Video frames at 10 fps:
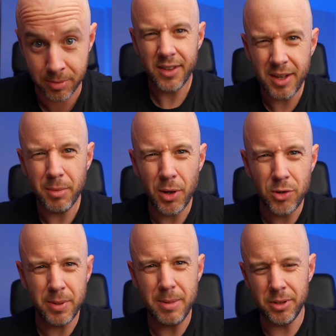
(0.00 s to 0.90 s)
I think
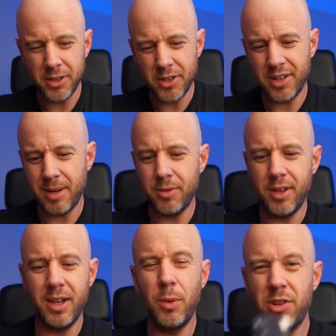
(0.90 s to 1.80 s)
most people did the same
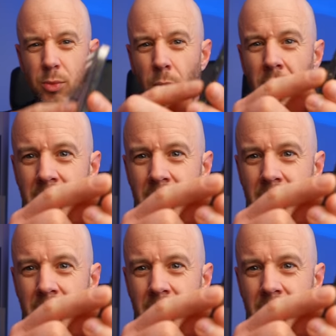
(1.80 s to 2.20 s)
thing, which is why